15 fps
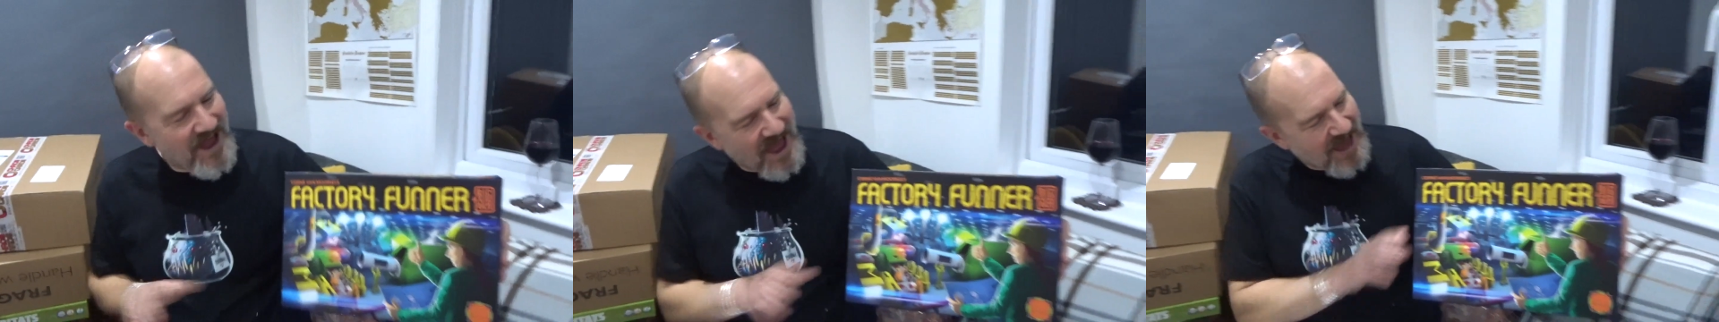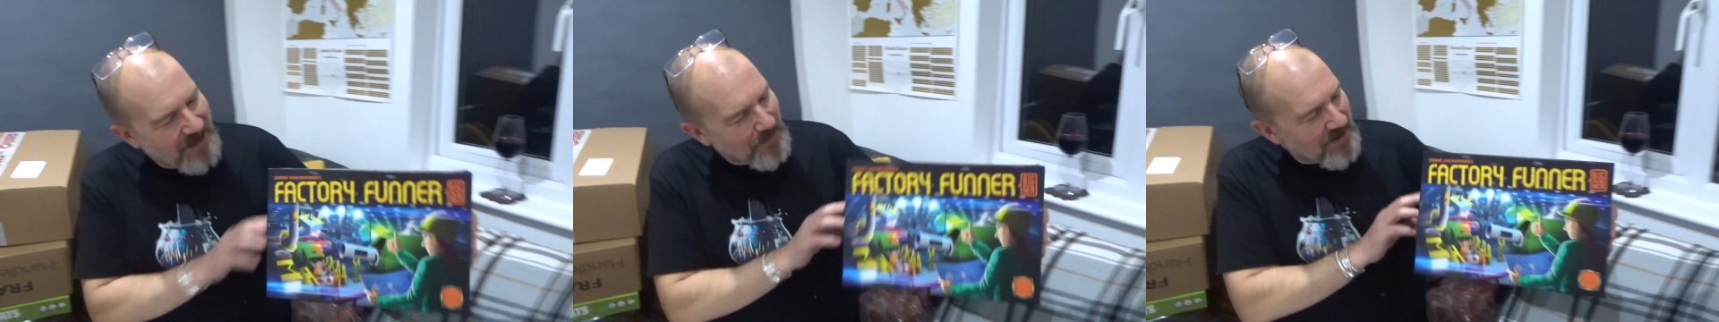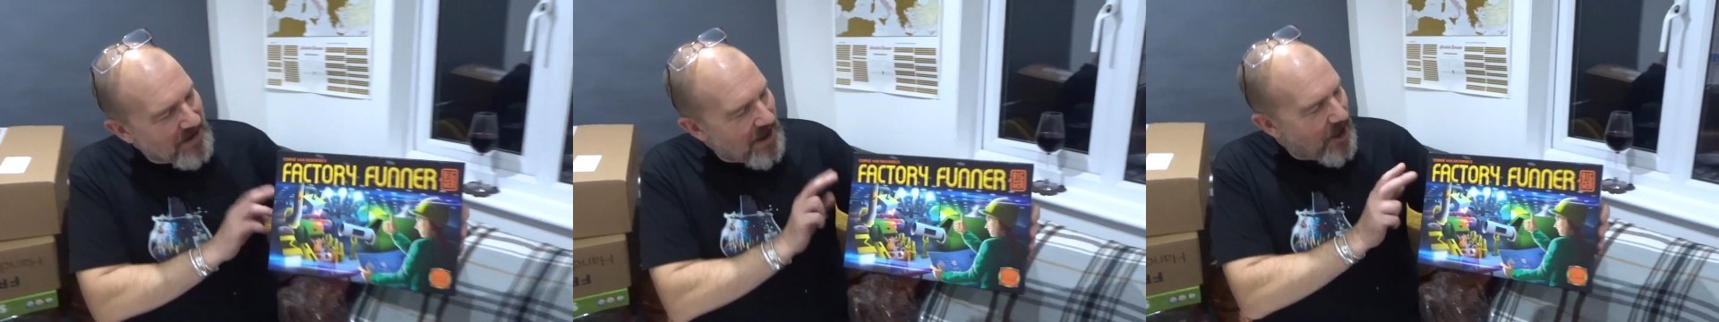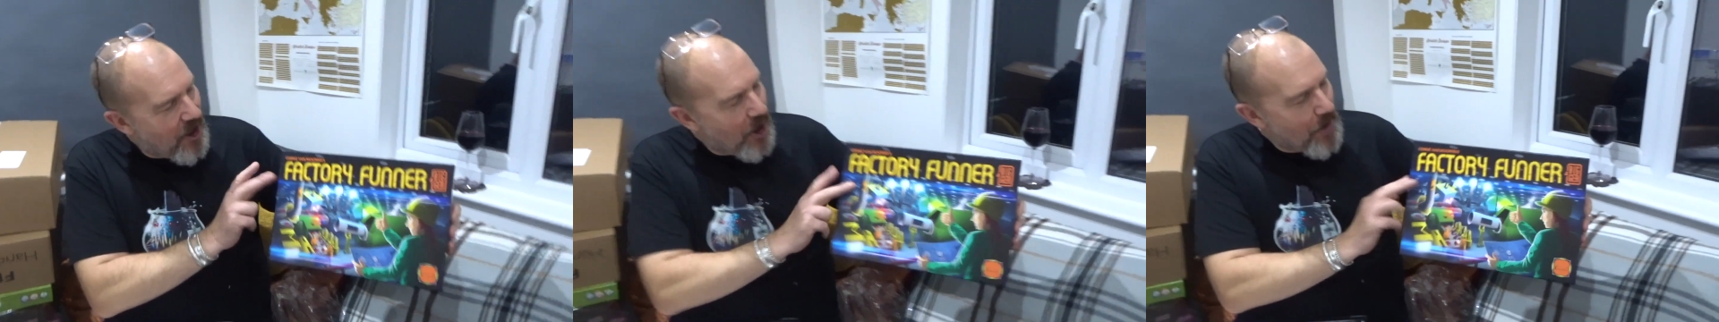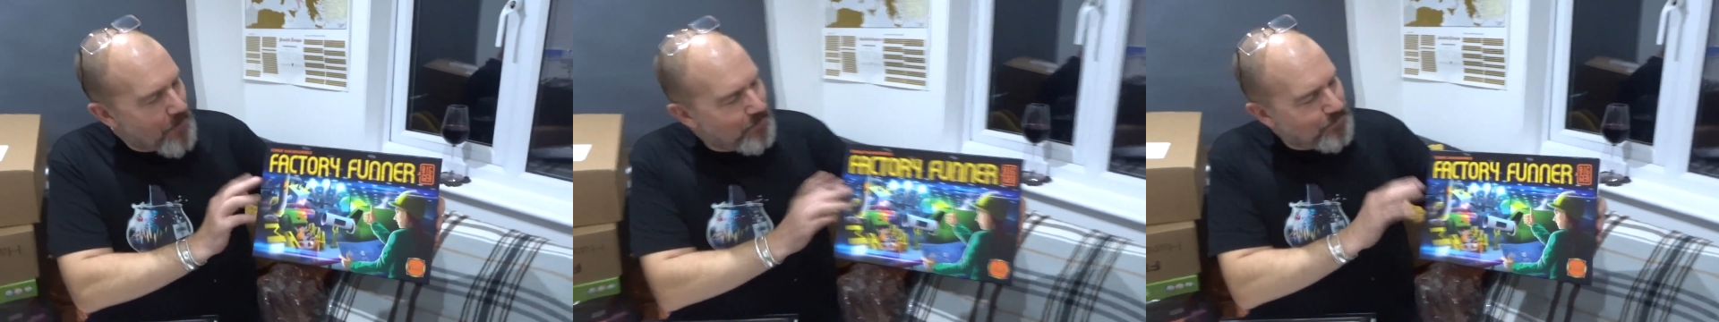Anyway,
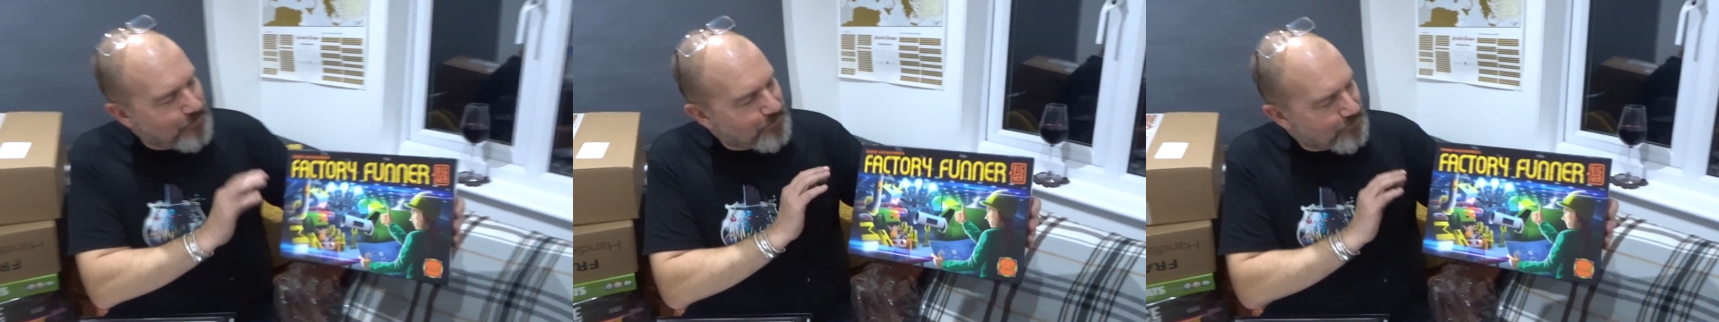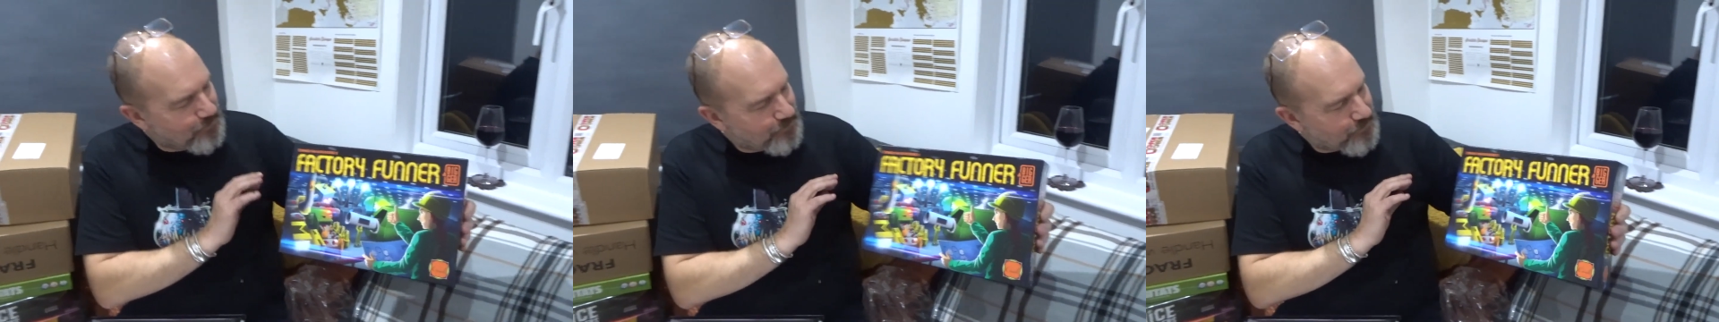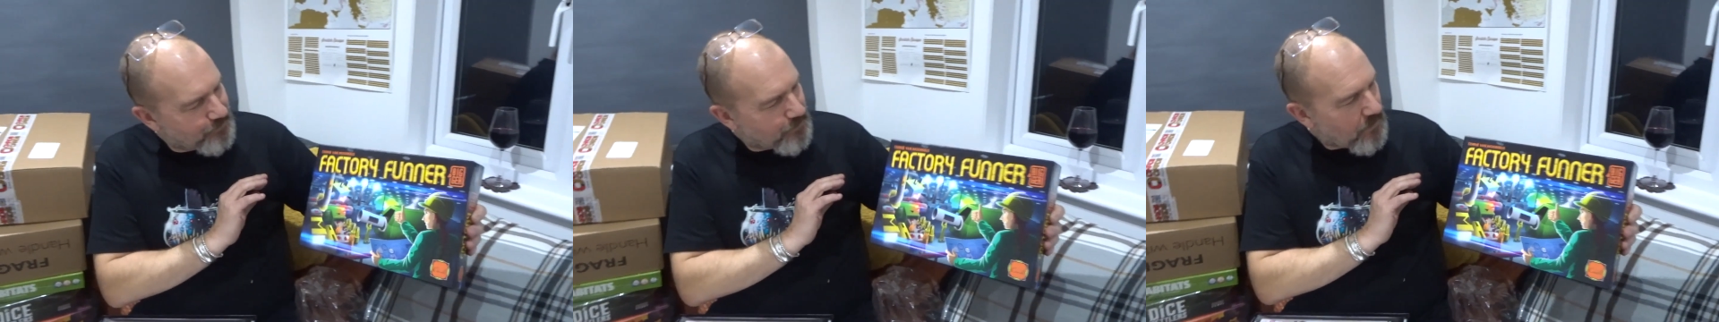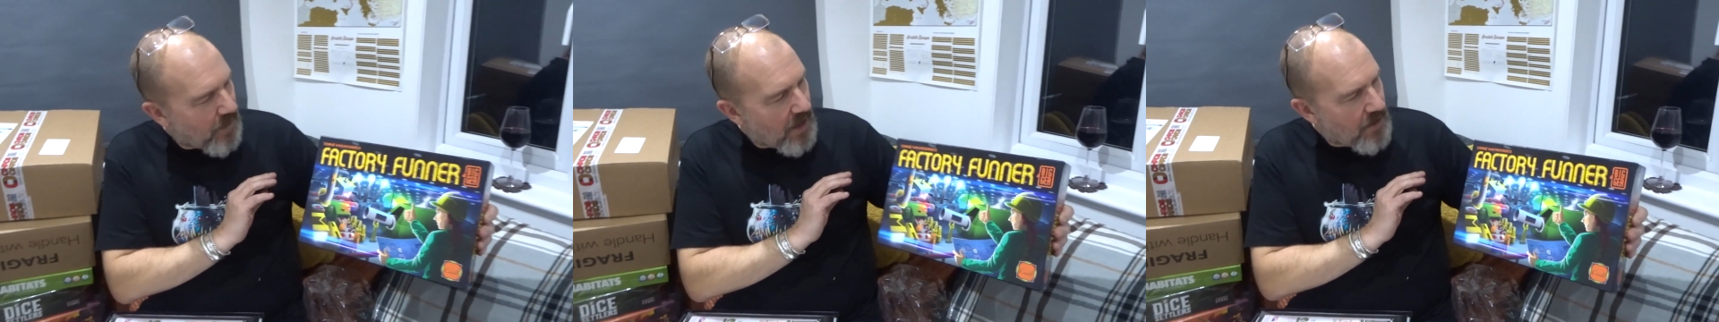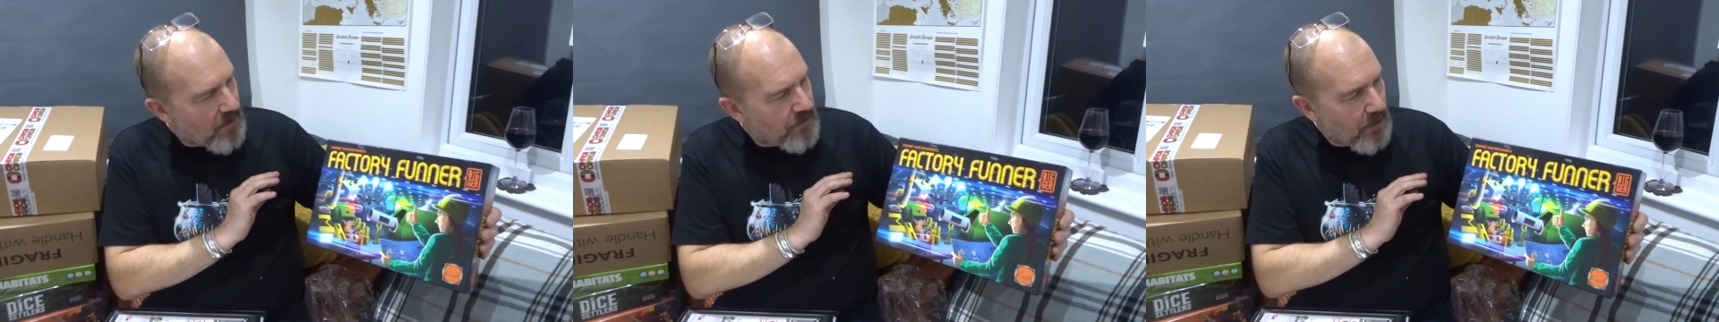
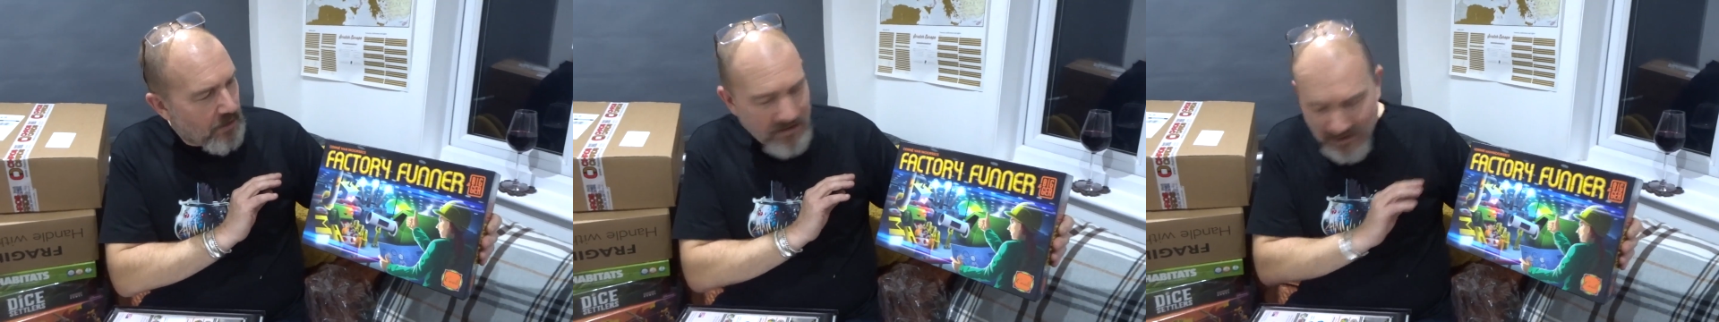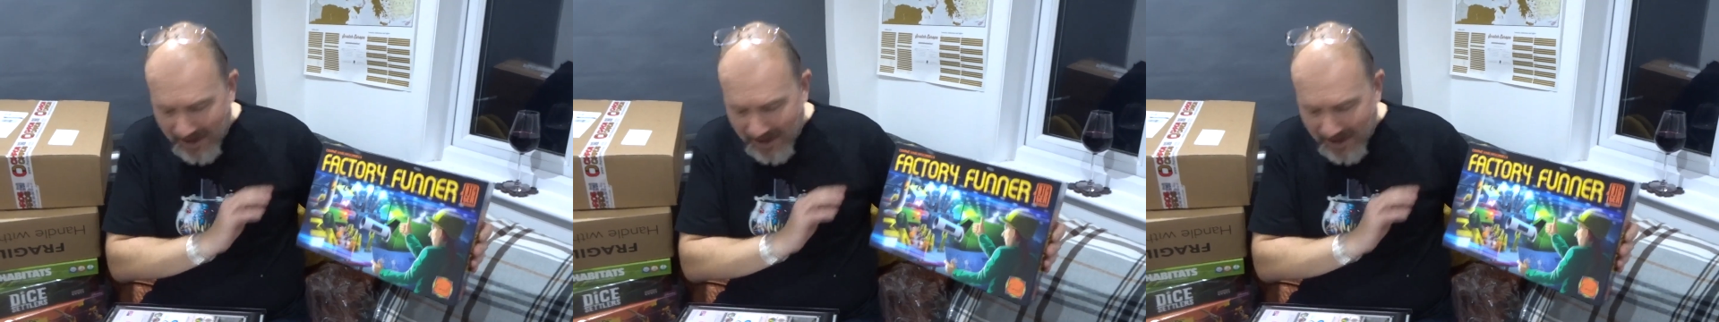so let's